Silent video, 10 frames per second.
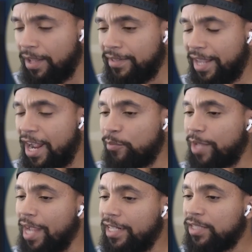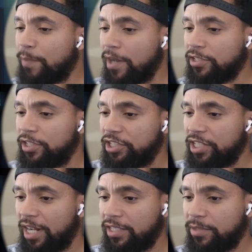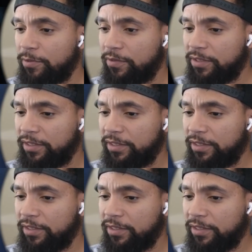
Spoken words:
Damn, Nike sponsored the shit out of this movie.